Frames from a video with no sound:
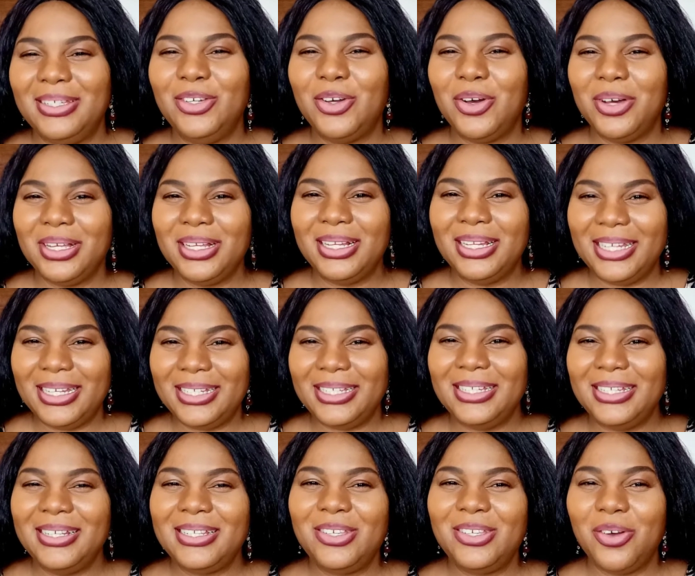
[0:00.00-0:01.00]
young
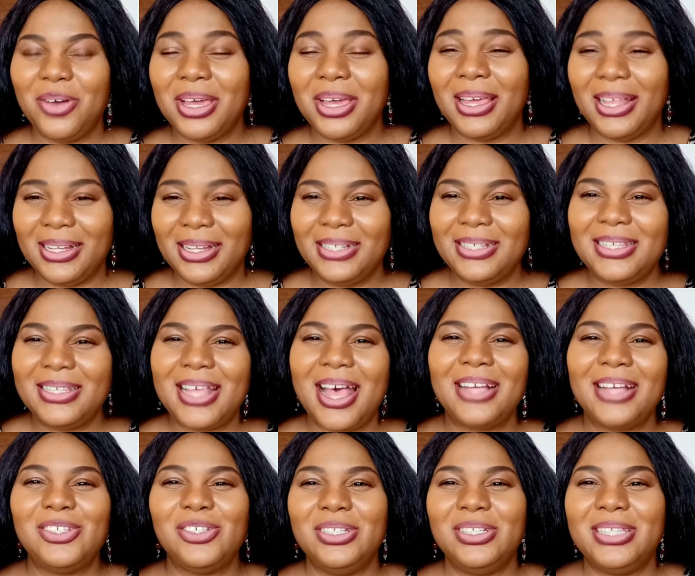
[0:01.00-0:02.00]
ladies, young girls
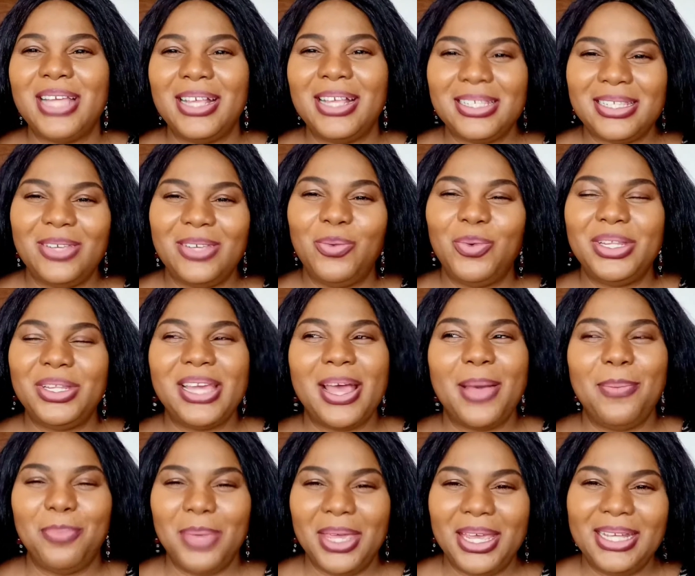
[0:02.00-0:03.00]
actually dancing with
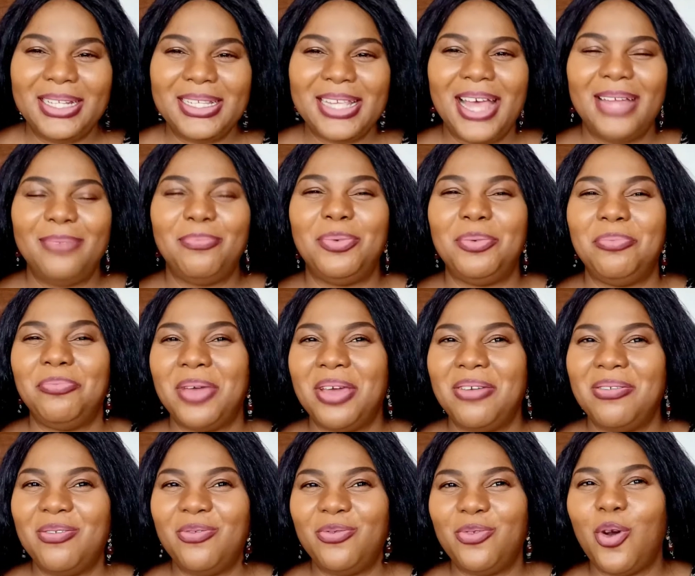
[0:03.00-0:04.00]
their maids and
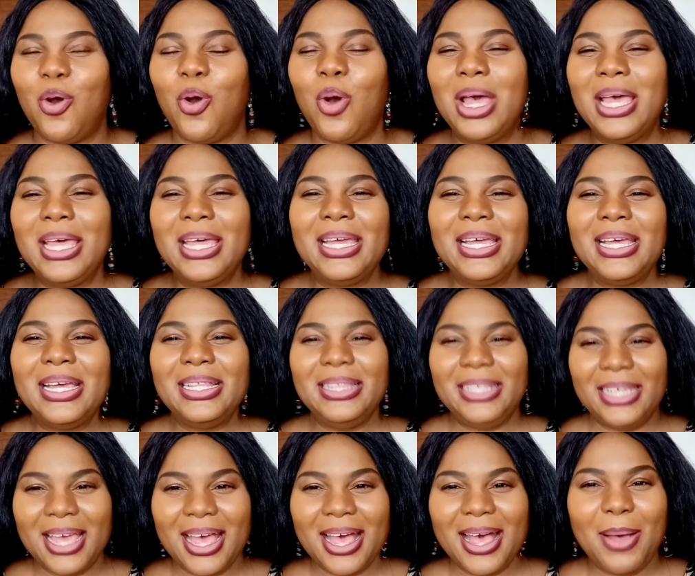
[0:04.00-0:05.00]
preparing for
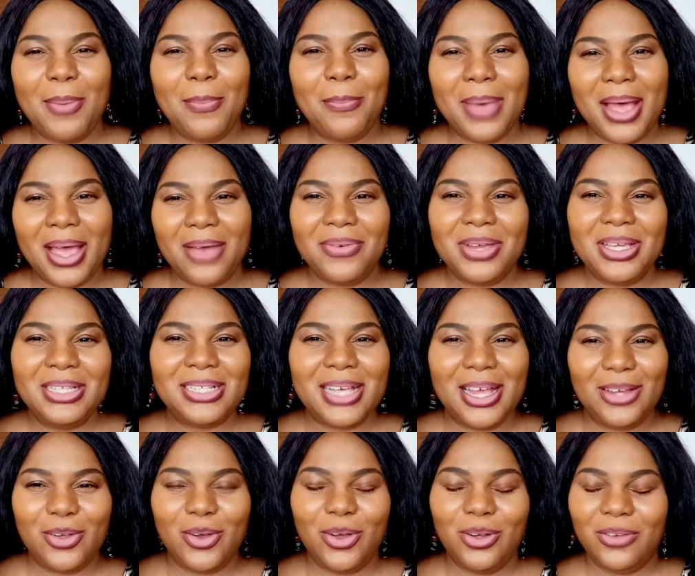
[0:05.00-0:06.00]
their marriage
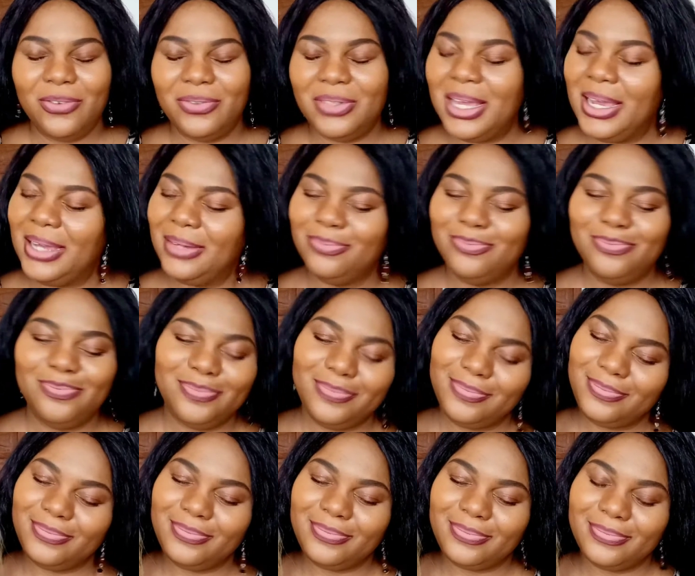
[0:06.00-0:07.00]
and all of that.
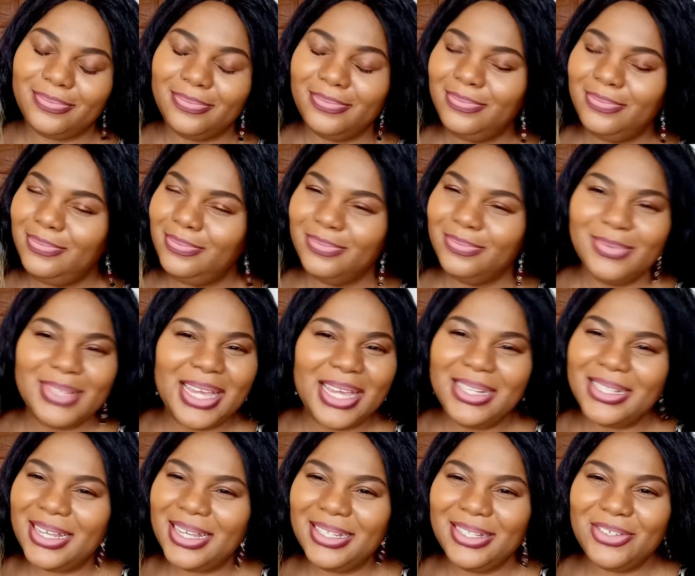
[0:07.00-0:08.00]

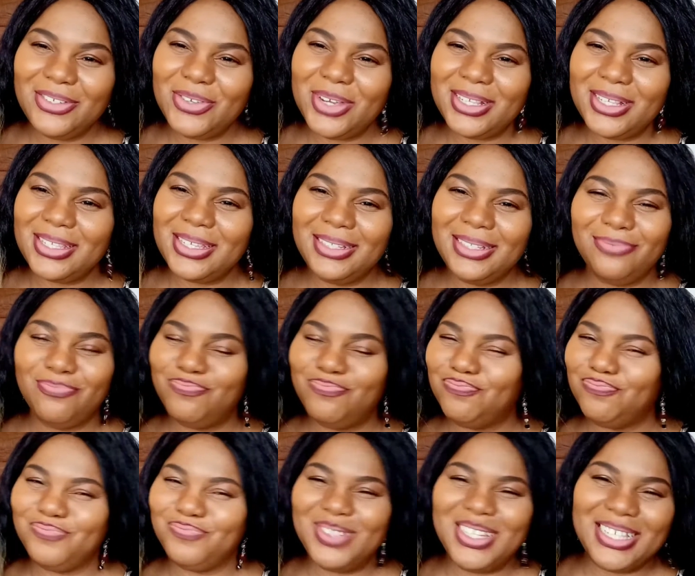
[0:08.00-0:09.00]
It's
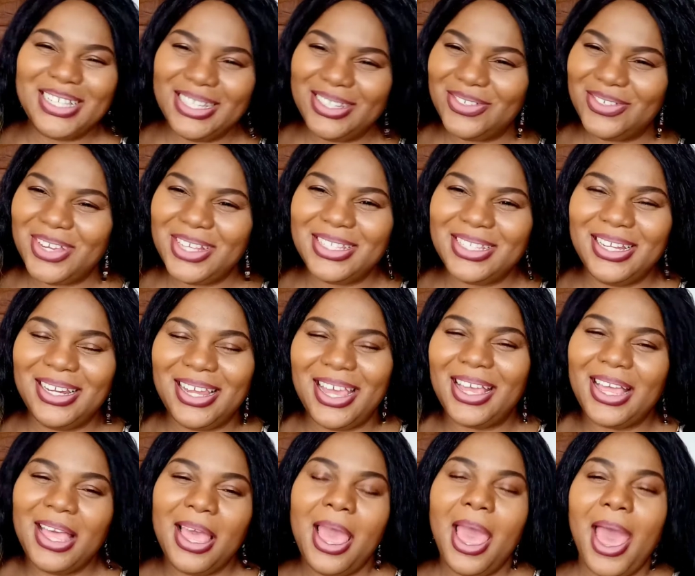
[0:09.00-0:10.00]
interesting.
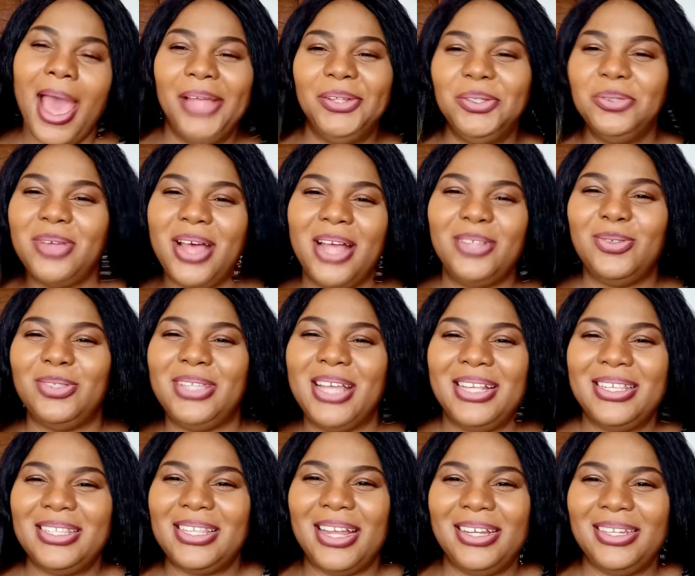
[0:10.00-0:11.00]
Like, I don't know how to
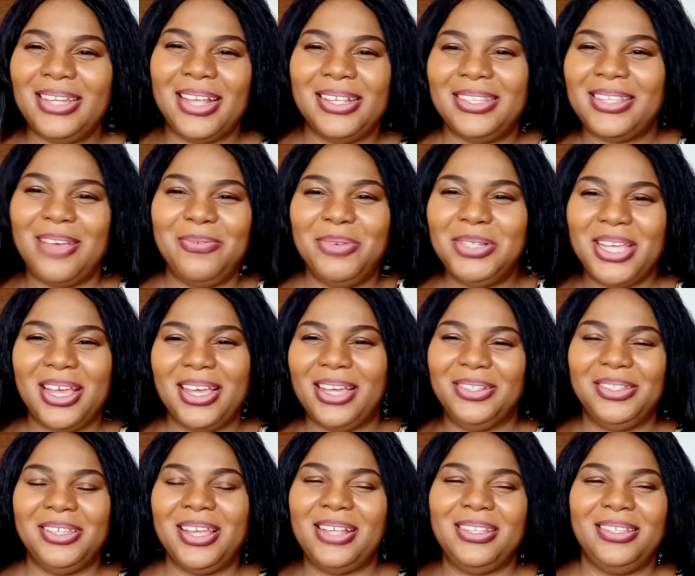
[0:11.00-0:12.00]
dance that dance. I wish I
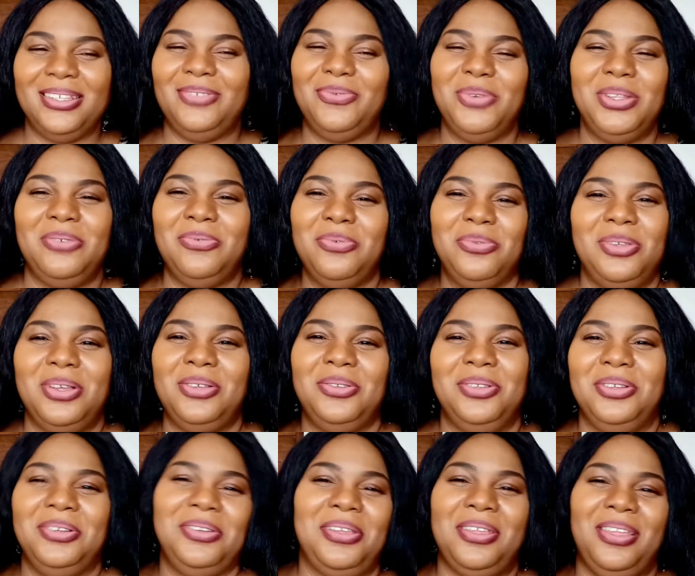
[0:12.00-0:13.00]
could dance it with the.
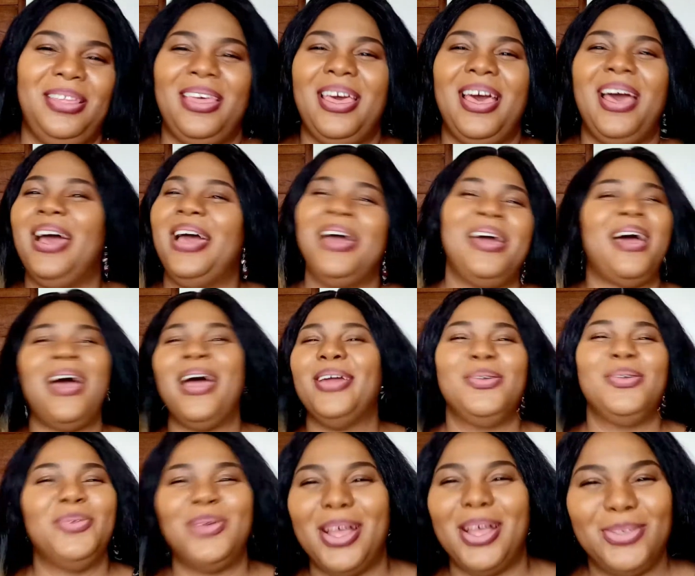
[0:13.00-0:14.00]
I
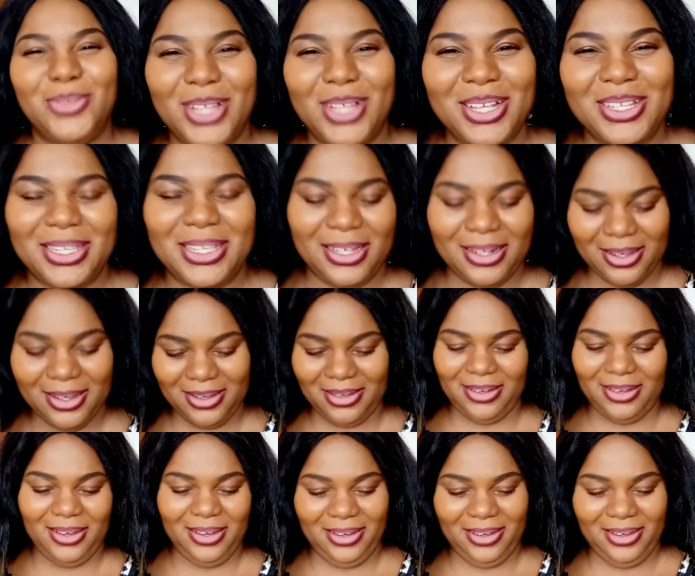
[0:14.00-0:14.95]
don't know how to dance it.